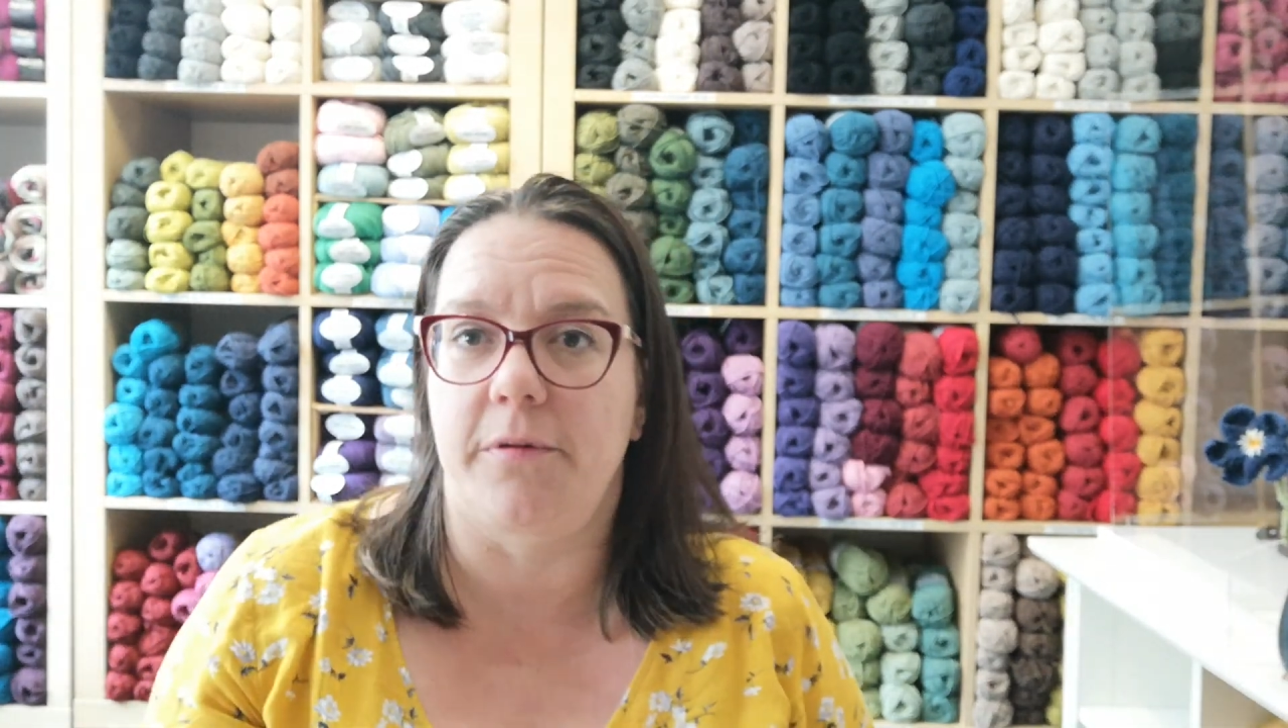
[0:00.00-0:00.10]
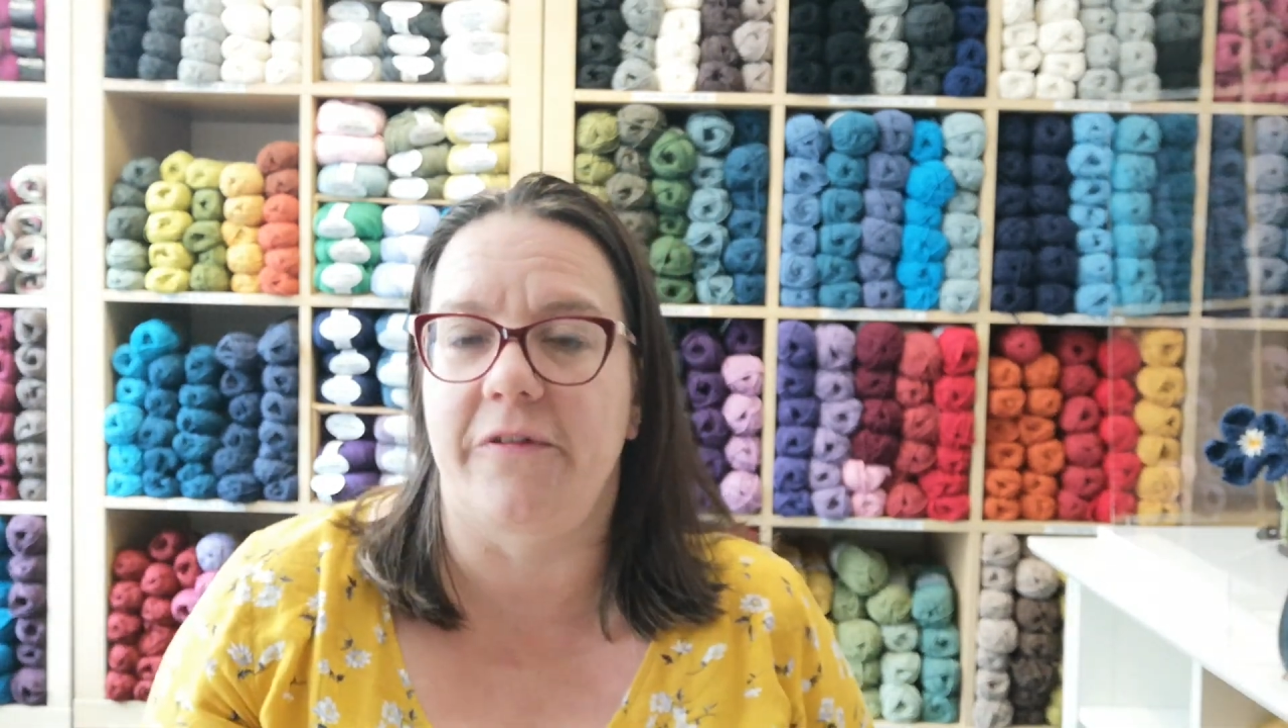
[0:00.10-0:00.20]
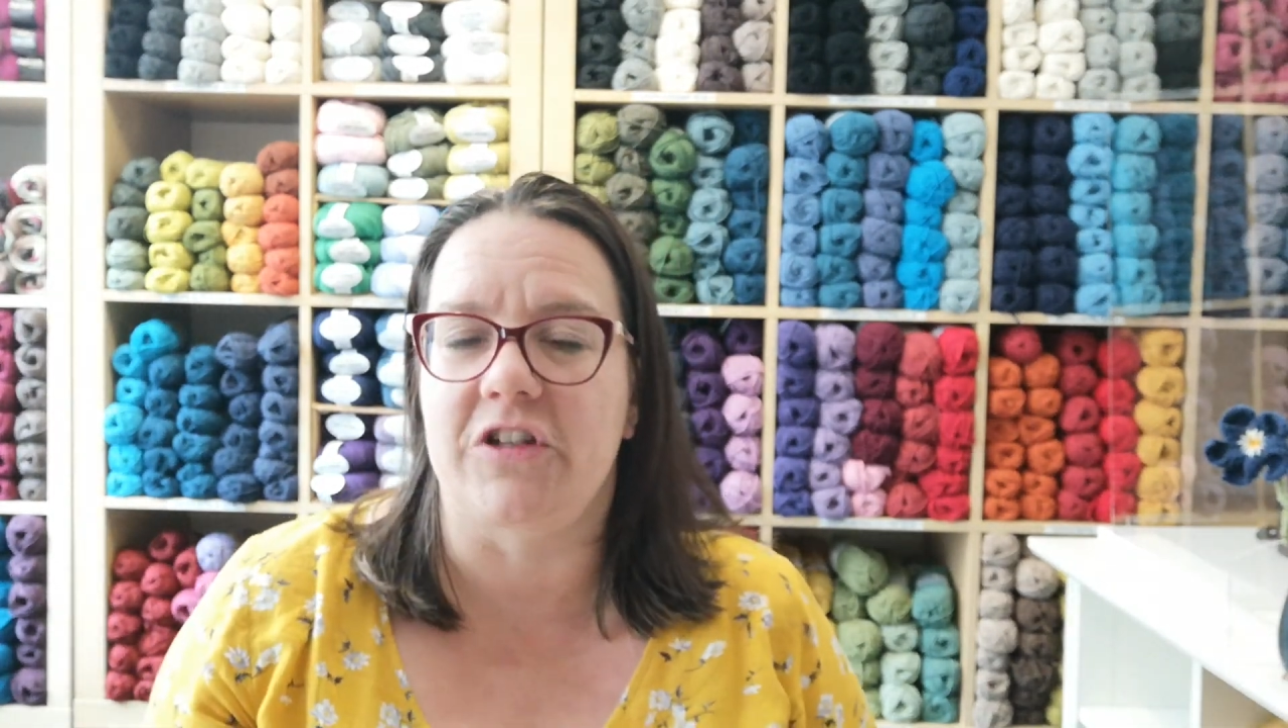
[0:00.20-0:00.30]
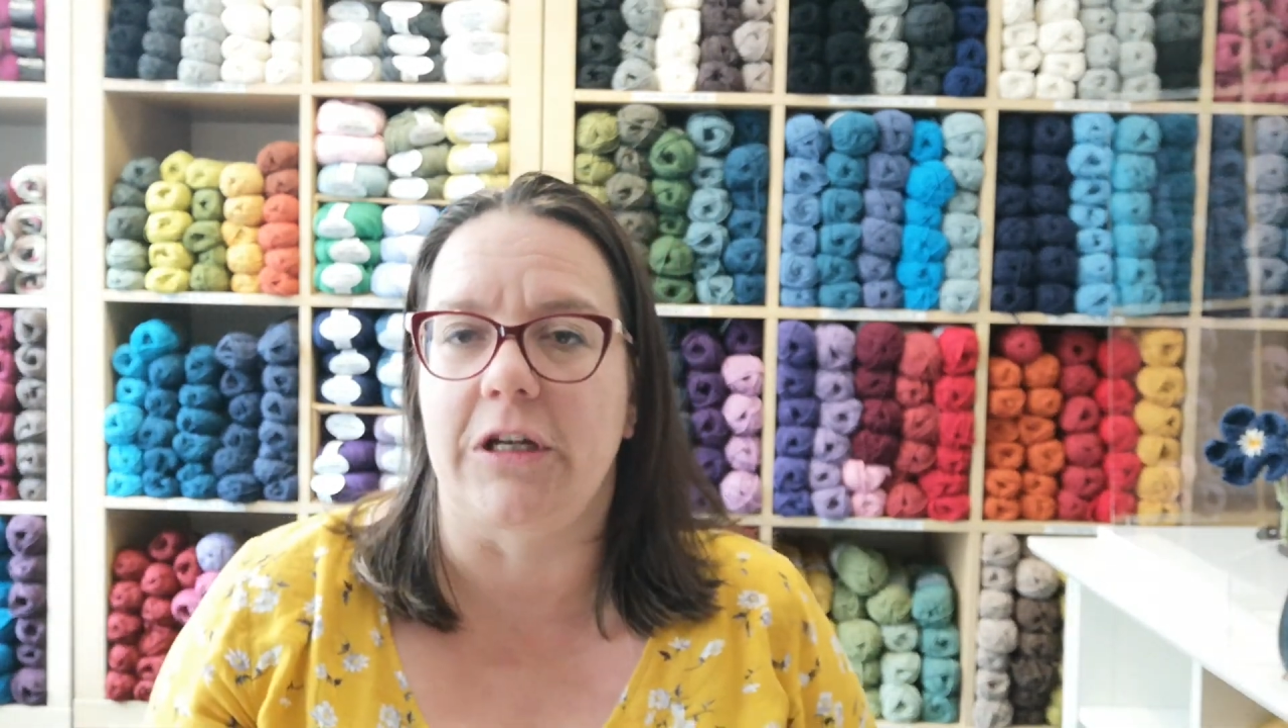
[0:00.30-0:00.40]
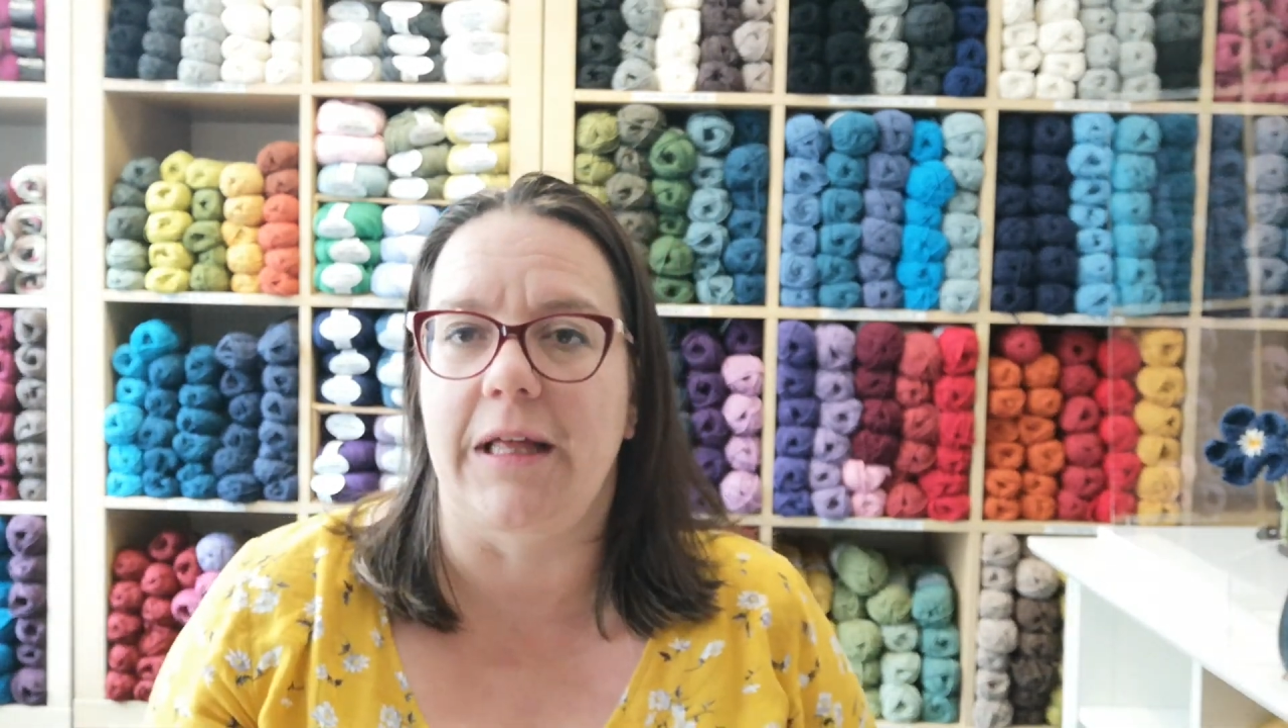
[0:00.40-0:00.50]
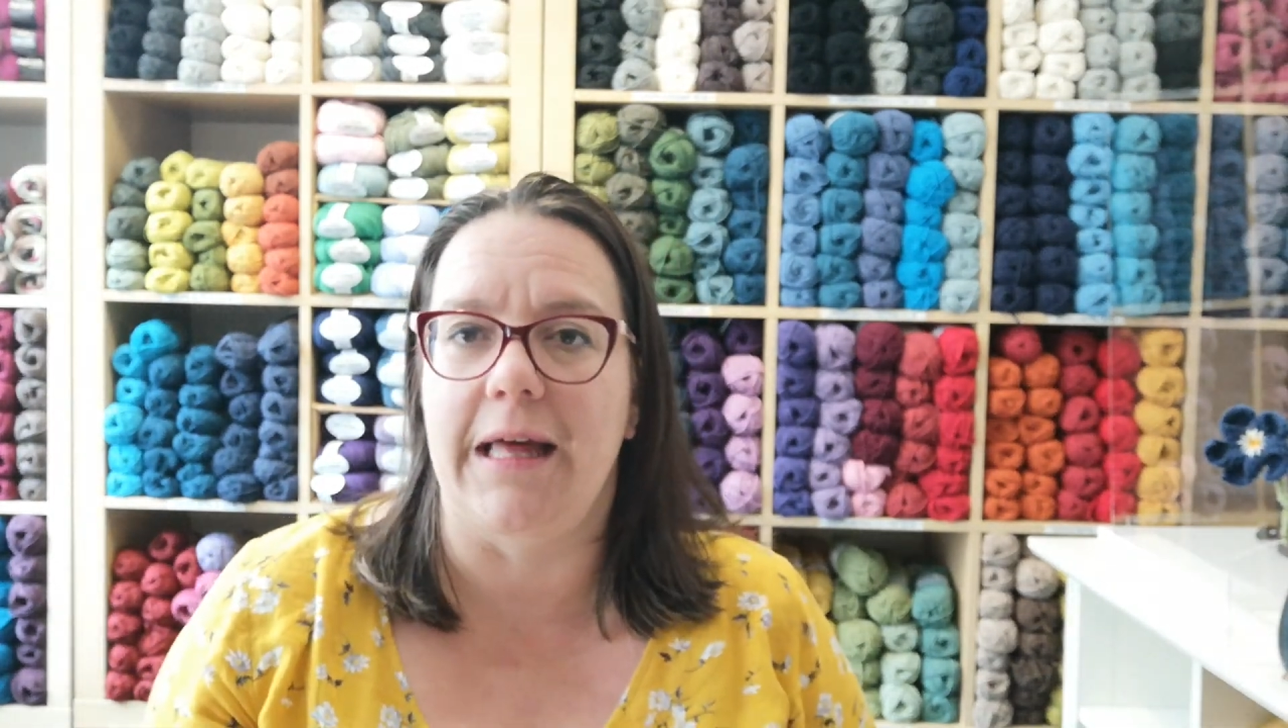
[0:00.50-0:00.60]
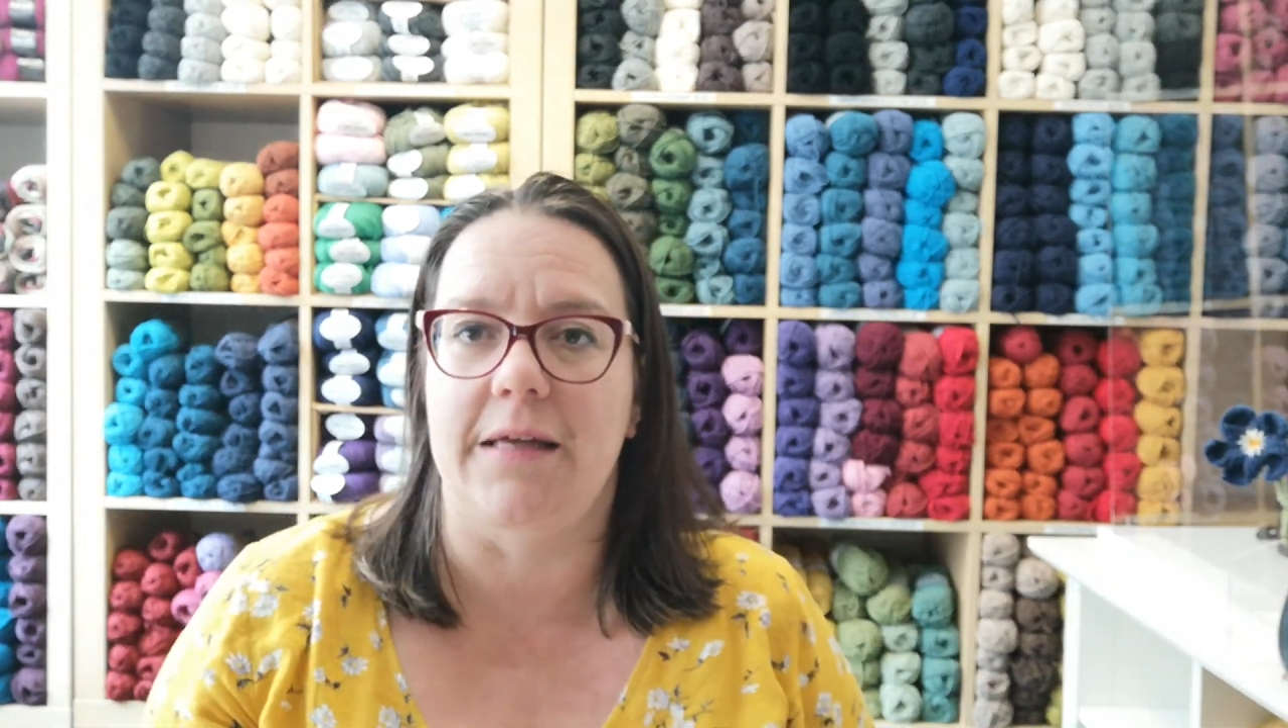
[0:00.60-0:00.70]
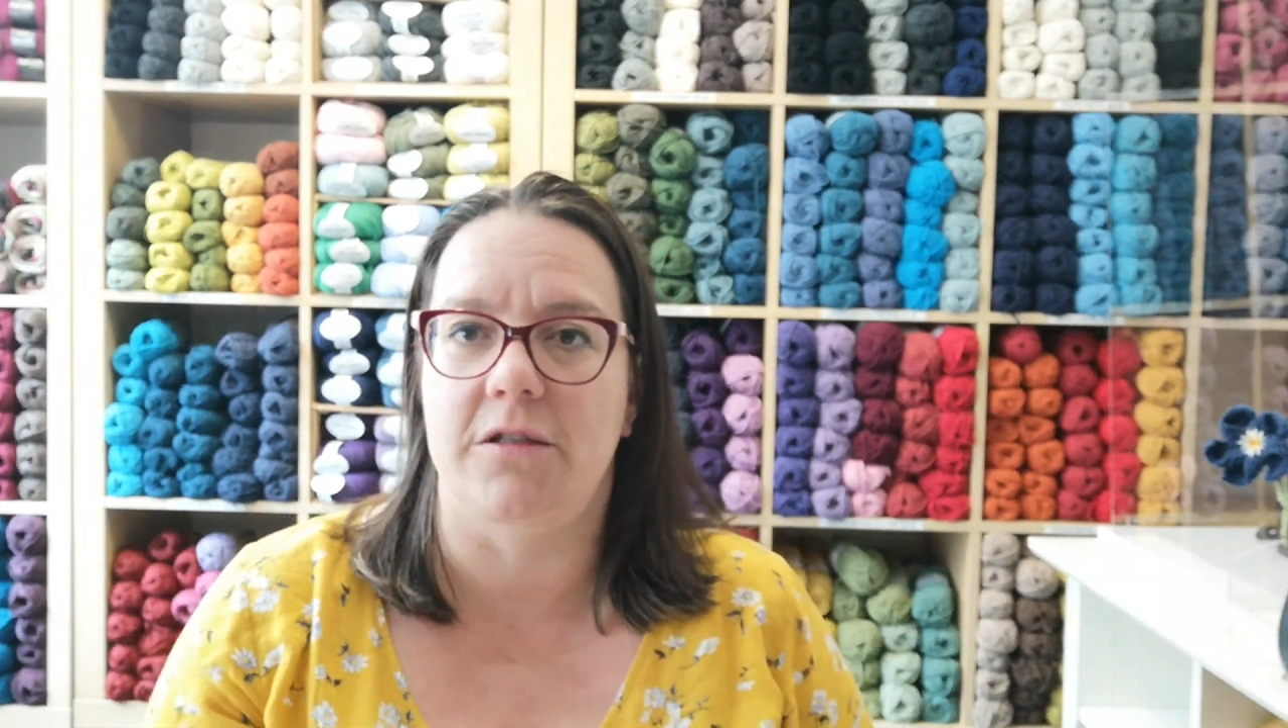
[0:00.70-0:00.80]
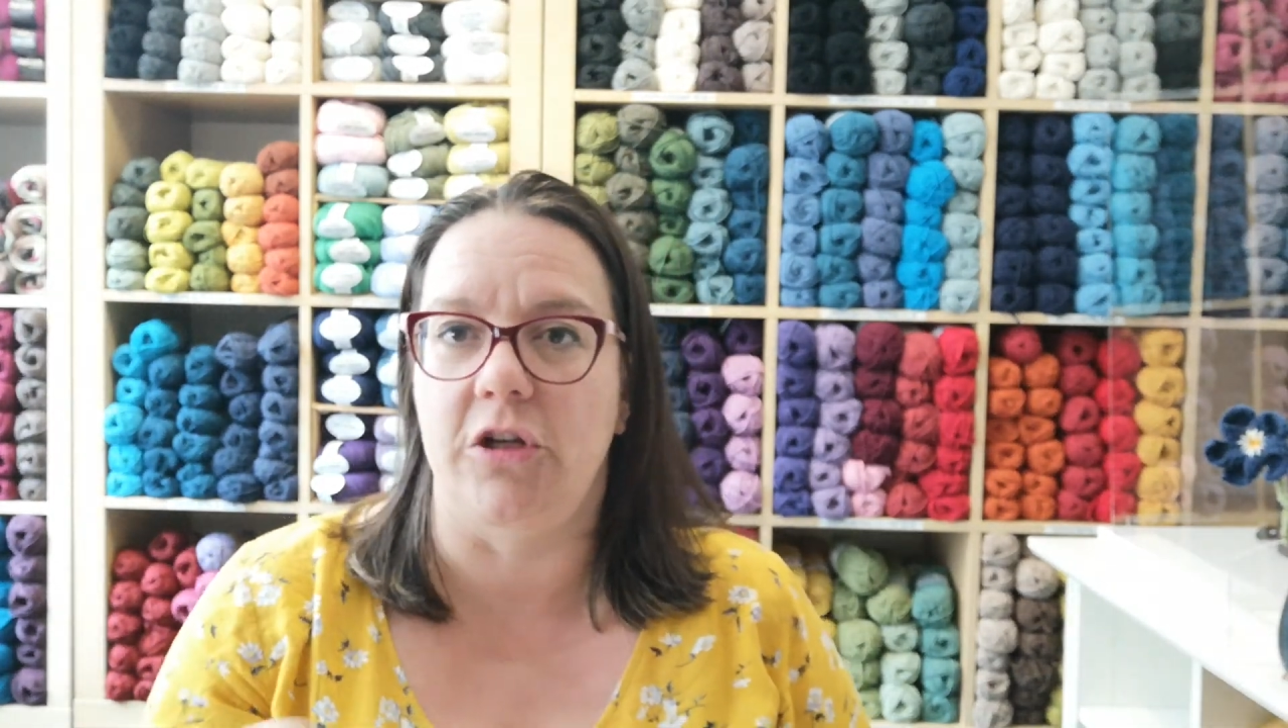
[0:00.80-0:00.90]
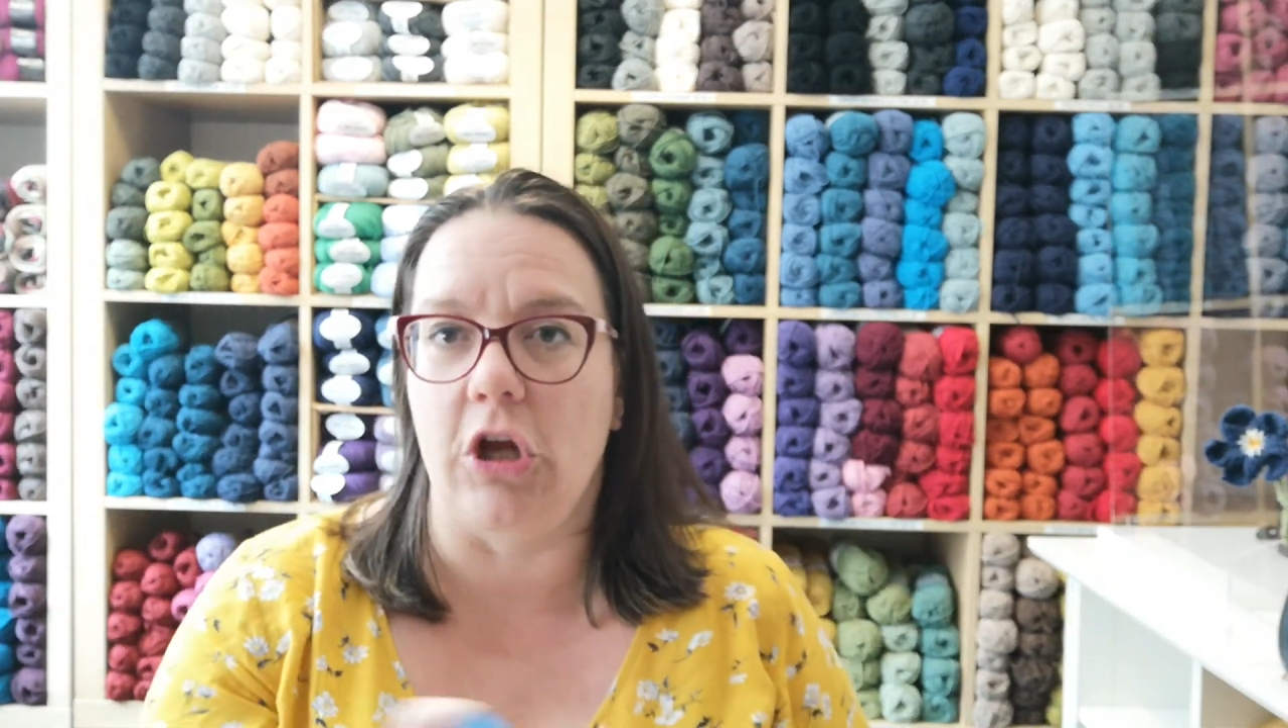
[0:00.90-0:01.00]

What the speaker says: provisional cast on,